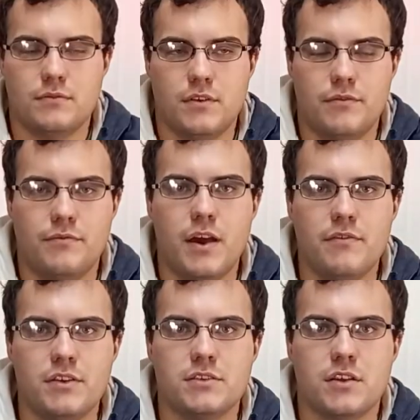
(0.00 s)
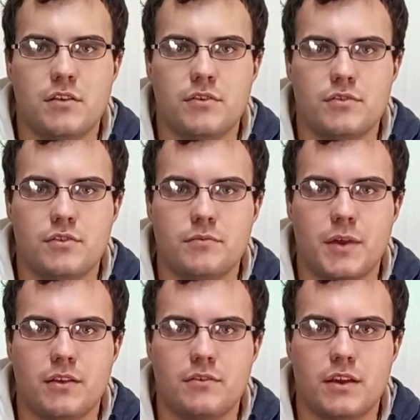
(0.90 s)
If 5 years ago you told me
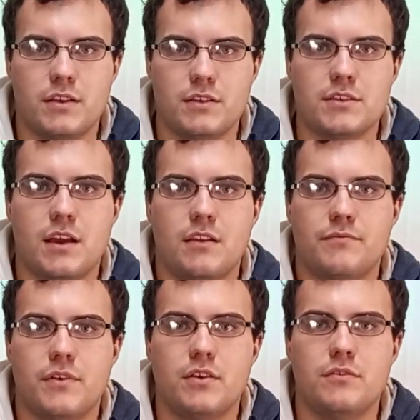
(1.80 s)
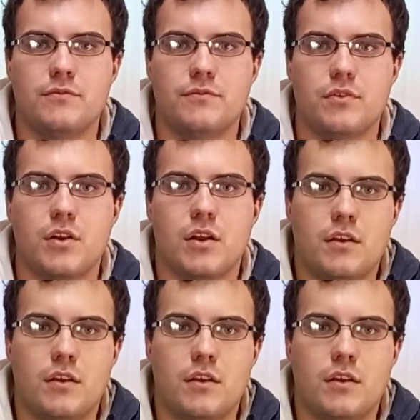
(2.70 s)
I could get this kind of phone for